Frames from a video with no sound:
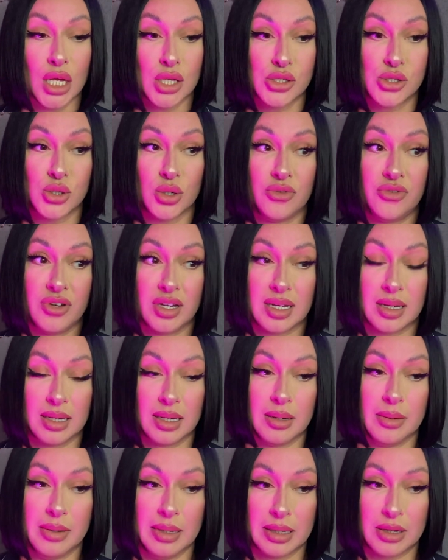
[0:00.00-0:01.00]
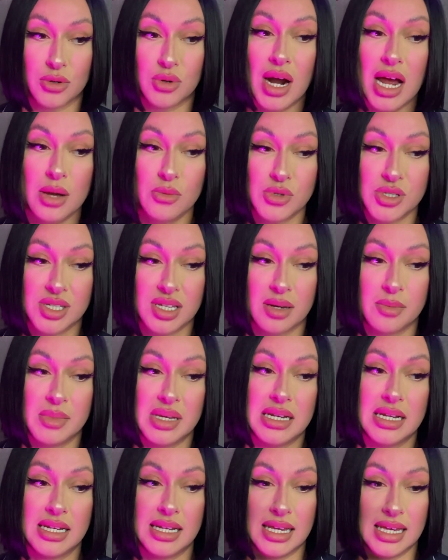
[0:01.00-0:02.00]
So if a crime was
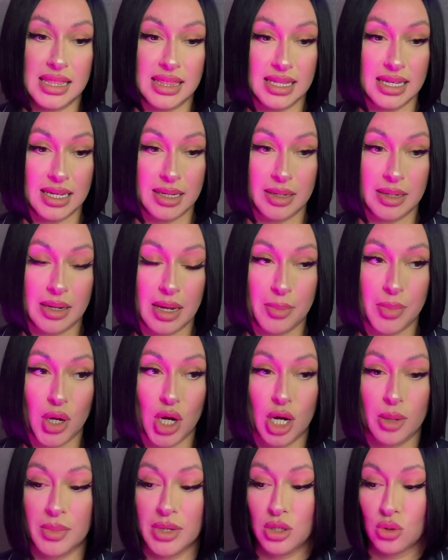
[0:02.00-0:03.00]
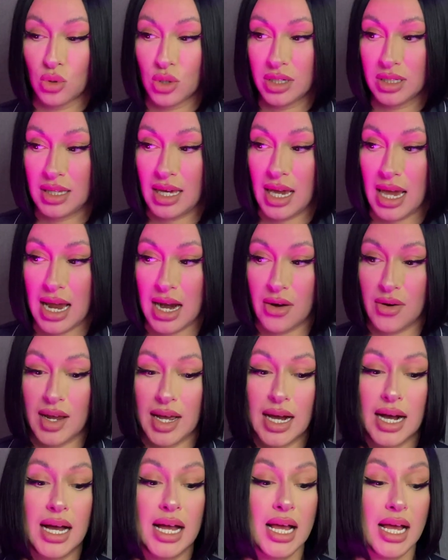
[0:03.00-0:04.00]
committed in the apartment or the
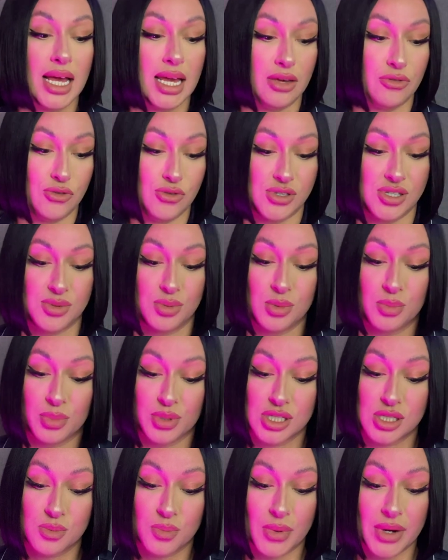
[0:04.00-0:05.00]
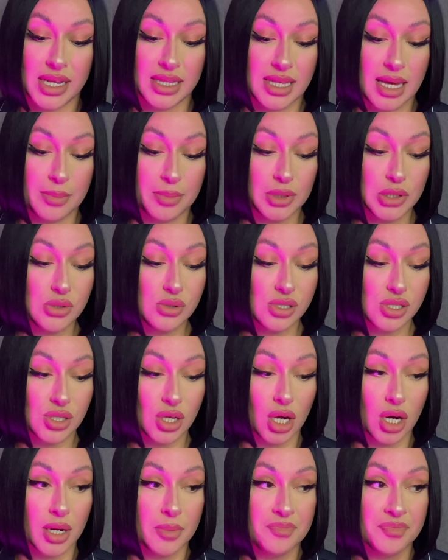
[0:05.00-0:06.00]
area, if you spray that Blue
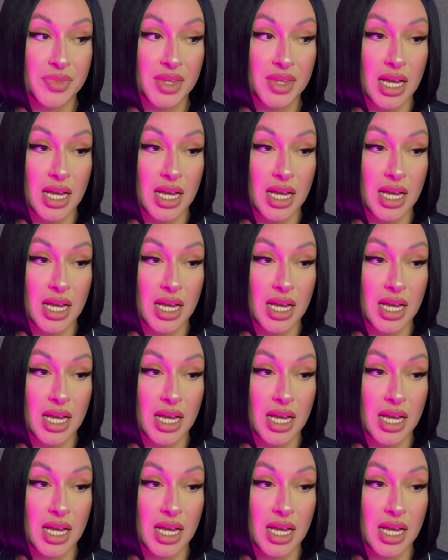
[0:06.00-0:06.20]
Star,